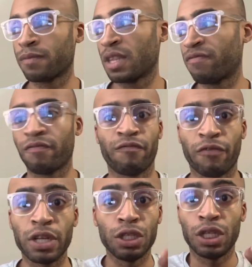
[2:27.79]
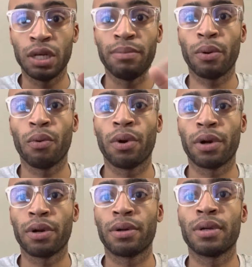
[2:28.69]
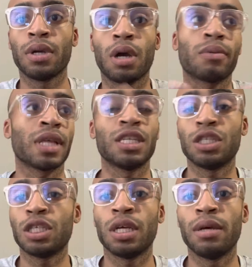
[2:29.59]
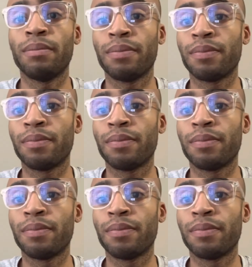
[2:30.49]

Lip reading: a friendship or a relationship,